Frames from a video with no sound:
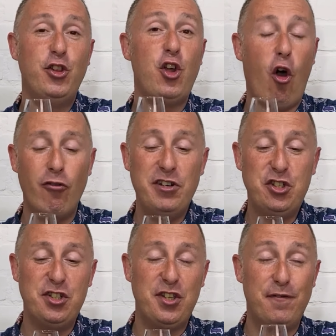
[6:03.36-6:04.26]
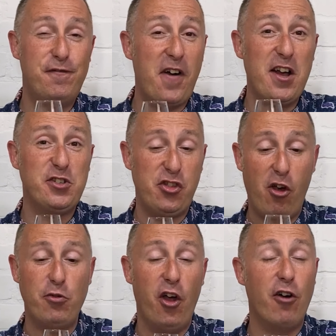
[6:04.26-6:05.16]
The orange is the first
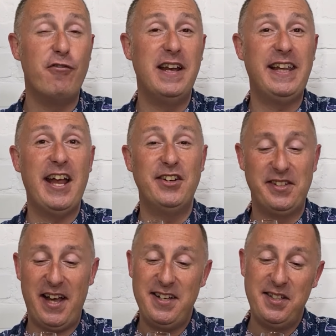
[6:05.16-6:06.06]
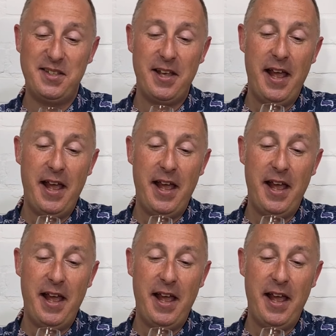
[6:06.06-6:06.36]
note that I really get in the taste.